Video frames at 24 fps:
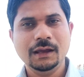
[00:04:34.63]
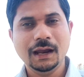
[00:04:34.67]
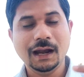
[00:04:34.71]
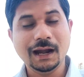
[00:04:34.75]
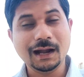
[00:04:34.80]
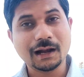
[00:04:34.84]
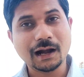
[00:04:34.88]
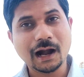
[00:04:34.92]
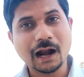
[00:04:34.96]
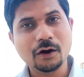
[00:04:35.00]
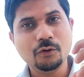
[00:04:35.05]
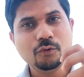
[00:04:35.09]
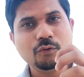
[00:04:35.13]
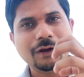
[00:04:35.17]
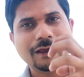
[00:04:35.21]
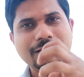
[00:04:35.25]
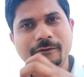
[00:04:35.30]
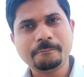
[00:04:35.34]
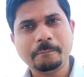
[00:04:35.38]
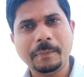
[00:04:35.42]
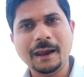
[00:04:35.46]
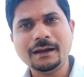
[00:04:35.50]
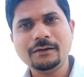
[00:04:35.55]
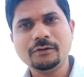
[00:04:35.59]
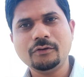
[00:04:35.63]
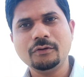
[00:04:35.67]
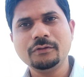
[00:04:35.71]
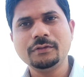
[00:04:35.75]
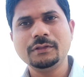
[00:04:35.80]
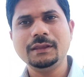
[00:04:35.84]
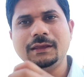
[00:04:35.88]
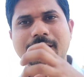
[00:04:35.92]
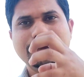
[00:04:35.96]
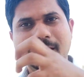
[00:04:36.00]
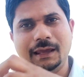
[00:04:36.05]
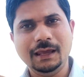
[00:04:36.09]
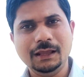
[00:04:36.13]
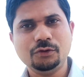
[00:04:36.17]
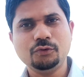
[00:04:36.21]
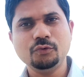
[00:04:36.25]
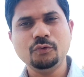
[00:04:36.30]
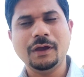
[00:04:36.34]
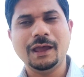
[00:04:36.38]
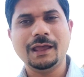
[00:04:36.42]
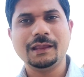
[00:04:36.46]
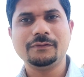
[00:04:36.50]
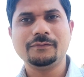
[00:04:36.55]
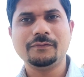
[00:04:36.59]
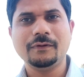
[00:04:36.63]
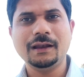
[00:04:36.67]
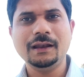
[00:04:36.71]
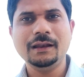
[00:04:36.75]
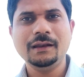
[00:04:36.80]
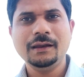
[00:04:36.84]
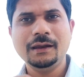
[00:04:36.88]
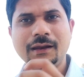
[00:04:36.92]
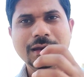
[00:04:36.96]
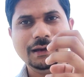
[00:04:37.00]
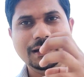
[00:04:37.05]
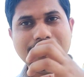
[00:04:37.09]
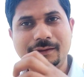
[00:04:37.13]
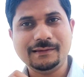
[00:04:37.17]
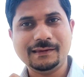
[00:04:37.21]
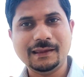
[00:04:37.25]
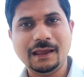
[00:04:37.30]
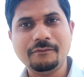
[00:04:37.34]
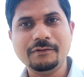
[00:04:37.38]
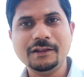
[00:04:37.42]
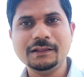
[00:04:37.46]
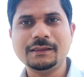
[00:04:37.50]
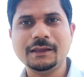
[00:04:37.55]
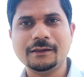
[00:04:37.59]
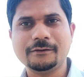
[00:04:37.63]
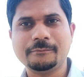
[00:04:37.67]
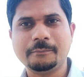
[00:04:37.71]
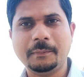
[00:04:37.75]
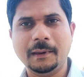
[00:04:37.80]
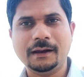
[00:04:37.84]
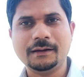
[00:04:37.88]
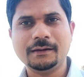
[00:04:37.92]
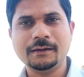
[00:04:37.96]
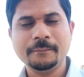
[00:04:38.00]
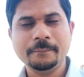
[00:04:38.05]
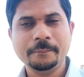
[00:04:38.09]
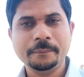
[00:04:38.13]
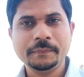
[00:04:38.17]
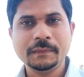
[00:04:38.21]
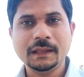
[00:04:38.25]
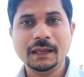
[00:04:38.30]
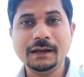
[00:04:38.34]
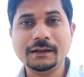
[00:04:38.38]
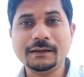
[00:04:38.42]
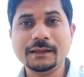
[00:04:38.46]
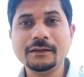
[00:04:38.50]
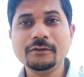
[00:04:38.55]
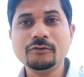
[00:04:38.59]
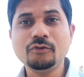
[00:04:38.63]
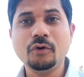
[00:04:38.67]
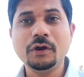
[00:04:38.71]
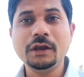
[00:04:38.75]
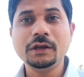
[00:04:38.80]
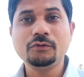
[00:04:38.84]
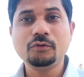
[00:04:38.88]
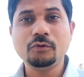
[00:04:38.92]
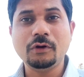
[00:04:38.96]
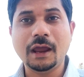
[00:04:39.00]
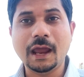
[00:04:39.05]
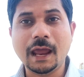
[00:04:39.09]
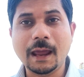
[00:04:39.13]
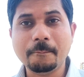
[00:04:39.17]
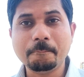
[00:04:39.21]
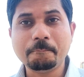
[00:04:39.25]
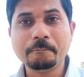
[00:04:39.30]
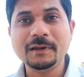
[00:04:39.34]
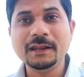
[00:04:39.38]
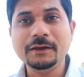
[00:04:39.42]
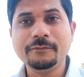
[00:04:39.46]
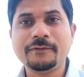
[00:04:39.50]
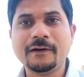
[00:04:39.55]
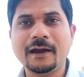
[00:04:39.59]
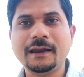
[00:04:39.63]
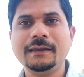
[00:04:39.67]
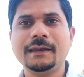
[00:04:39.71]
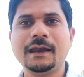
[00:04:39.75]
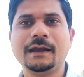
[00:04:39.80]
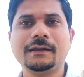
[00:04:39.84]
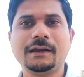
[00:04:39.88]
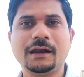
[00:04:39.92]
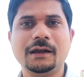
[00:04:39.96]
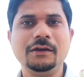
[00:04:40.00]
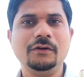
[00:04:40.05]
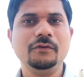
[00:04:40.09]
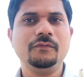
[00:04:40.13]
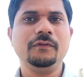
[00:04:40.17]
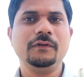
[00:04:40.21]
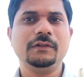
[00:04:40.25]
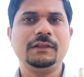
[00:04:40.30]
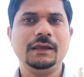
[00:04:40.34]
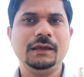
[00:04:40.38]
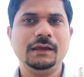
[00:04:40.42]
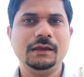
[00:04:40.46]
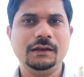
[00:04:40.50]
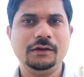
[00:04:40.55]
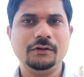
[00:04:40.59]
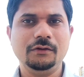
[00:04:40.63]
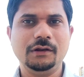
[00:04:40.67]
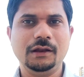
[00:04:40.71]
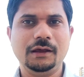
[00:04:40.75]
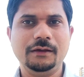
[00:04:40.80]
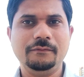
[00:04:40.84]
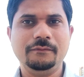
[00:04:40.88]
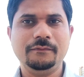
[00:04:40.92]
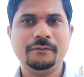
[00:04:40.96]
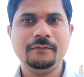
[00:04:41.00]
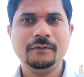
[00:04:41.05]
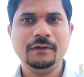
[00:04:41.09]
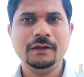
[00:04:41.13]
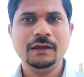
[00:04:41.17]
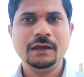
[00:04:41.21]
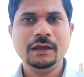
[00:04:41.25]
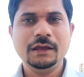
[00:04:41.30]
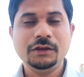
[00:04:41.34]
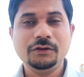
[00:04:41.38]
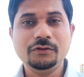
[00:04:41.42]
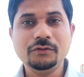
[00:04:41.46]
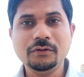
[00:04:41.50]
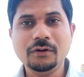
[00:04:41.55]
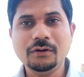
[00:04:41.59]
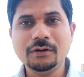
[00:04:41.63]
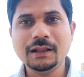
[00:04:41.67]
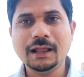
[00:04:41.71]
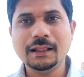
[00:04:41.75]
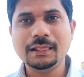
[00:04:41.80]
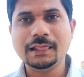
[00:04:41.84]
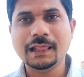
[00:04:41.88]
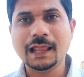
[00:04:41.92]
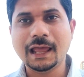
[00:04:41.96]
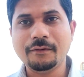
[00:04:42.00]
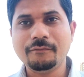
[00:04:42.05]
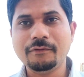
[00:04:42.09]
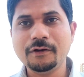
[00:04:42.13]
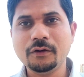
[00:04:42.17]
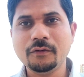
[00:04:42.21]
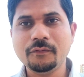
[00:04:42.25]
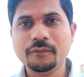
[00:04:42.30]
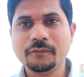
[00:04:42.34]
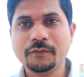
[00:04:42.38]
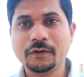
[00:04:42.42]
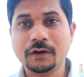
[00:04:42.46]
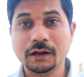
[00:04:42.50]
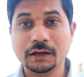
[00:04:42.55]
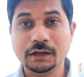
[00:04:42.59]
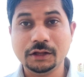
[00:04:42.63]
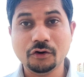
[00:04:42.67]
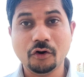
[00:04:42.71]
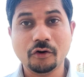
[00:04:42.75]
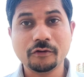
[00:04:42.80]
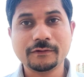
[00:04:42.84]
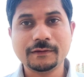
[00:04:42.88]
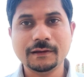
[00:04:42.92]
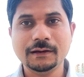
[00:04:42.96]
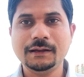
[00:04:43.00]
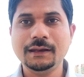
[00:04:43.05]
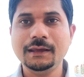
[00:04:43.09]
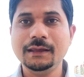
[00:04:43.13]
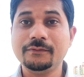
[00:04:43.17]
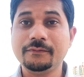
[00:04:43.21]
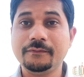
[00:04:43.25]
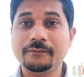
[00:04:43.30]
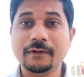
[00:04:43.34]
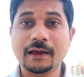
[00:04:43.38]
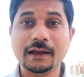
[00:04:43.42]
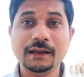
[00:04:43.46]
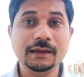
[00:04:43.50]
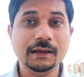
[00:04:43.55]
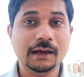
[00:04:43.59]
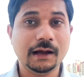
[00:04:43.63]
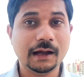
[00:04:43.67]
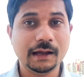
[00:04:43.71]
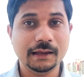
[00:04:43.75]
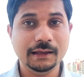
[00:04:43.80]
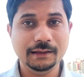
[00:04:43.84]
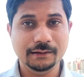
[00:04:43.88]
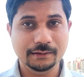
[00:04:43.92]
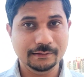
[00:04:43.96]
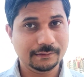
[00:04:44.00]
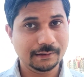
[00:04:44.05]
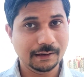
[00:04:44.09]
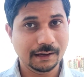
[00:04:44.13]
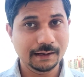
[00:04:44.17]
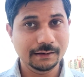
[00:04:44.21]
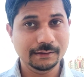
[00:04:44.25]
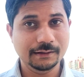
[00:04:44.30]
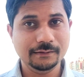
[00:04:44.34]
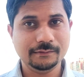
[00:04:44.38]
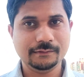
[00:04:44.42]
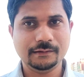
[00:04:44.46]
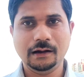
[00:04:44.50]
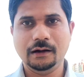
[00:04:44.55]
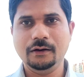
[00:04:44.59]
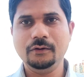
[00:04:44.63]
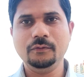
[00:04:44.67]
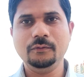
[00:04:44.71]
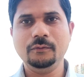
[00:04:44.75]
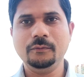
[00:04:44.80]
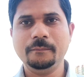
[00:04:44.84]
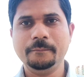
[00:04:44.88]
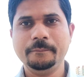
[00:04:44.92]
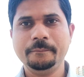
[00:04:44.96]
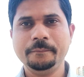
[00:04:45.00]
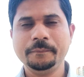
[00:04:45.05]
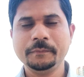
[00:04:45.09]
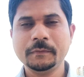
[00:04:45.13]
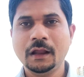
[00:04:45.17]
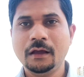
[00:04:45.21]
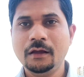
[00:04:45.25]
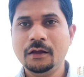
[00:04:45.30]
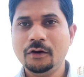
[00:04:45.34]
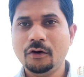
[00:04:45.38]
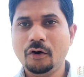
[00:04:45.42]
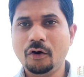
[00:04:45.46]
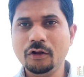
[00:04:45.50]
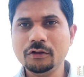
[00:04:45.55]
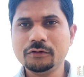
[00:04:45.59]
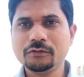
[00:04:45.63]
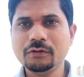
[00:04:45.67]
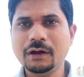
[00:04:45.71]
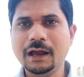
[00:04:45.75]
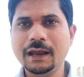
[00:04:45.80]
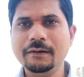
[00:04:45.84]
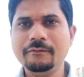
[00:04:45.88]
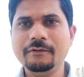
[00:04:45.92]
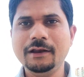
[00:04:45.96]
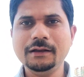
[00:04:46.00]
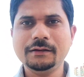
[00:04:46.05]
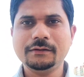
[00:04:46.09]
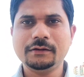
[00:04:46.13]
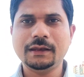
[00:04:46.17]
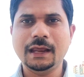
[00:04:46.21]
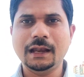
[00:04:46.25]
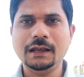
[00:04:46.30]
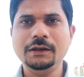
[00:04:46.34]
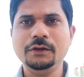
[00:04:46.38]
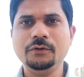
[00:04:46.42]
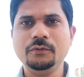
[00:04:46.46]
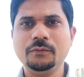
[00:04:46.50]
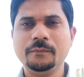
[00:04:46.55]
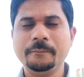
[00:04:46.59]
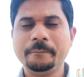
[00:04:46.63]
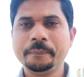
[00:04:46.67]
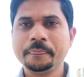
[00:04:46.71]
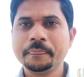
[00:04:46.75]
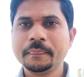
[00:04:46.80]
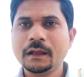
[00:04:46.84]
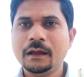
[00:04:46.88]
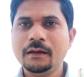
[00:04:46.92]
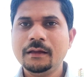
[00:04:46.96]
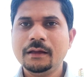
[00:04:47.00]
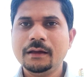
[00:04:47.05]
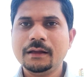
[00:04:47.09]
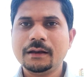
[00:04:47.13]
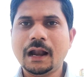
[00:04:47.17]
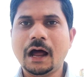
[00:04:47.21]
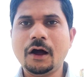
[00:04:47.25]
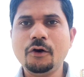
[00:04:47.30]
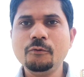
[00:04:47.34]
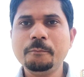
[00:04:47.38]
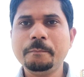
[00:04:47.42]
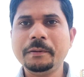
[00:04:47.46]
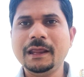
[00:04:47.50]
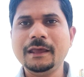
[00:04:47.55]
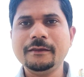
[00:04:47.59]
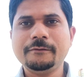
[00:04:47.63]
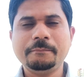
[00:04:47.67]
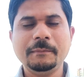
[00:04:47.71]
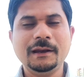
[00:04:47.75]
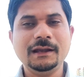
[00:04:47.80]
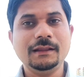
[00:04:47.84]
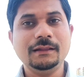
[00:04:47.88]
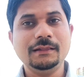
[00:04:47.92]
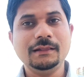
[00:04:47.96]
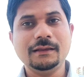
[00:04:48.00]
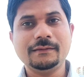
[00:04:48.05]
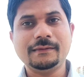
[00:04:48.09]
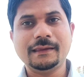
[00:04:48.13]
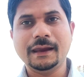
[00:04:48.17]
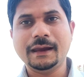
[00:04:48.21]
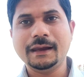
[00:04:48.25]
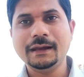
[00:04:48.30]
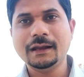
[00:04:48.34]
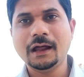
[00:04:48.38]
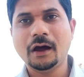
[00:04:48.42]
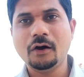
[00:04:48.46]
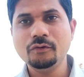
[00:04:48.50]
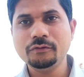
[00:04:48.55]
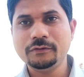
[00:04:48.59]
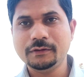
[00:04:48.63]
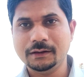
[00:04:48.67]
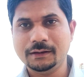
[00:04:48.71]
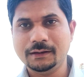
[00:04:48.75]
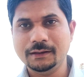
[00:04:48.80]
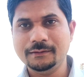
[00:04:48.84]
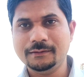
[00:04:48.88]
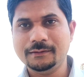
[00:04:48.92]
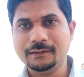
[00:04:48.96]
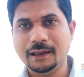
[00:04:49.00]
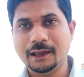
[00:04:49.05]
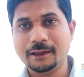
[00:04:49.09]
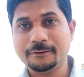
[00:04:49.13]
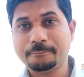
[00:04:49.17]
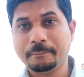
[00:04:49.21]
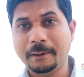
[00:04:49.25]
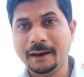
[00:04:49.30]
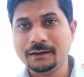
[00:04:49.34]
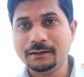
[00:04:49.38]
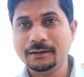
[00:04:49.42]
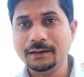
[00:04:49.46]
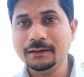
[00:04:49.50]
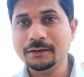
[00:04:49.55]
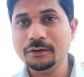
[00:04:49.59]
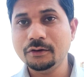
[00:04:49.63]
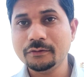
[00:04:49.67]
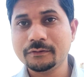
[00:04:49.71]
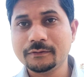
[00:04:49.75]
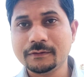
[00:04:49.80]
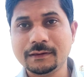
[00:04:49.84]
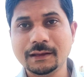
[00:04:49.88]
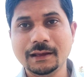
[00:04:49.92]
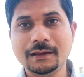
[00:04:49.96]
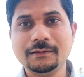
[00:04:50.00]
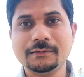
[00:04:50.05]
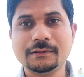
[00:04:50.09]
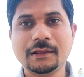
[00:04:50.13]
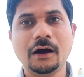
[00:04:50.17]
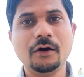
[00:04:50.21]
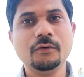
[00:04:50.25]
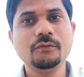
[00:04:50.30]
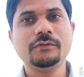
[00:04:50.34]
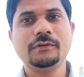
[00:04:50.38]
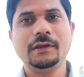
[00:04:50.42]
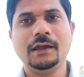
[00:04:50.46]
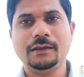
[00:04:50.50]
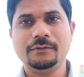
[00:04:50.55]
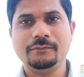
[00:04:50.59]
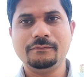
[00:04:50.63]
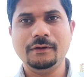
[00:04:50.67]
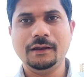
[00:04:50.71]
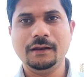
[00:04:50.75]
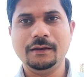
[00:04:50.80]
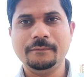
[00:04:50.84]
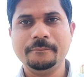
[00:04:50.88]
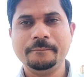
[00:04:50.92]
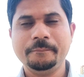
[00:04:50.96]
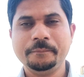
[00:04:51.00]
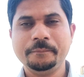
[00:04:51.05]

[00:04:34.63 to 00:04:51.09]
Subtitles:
And Rahu aspect on the Ketu as well, its 7th aspect. It is going to amplify that kind of a thing in your life. You know, the level of curiosity is very high inside this Rahu. Also, I will tell you, Rahu placement in the second house, it is aspecting your 6th house as well.